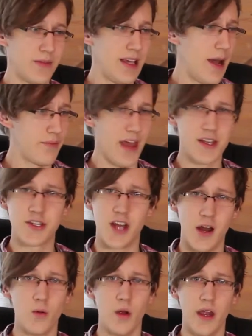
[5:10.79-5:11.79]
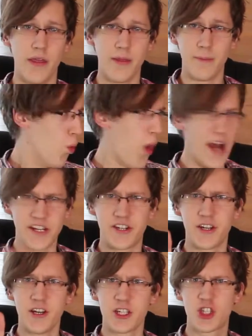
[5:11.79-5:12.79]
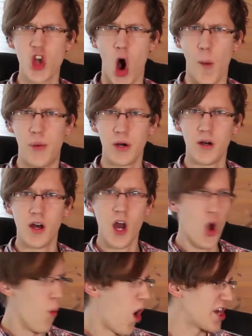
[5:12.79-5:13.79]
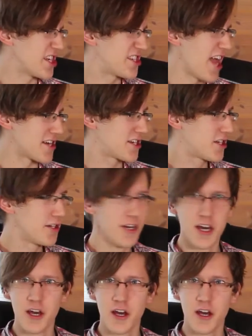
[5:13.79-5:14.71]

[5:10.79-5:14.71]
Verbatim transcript: Yep, that's done with it. Wait, stop! What is that?